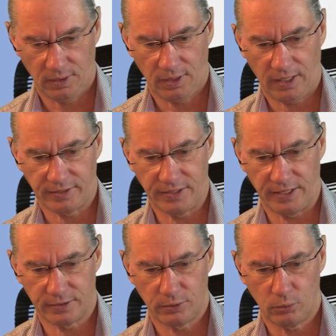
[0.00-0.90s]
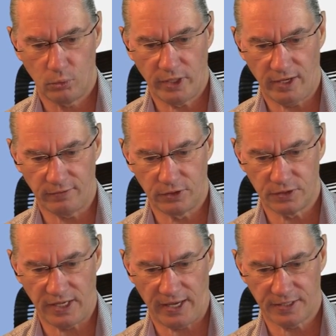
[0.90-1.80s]
Like that, we have the
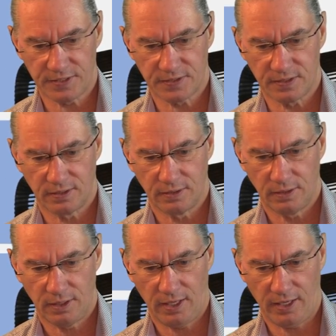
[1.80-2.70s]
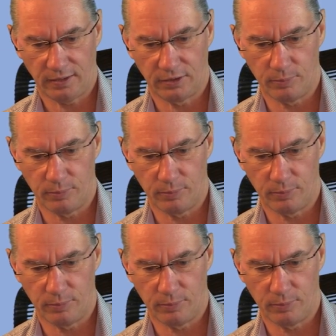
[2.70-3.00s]
text and the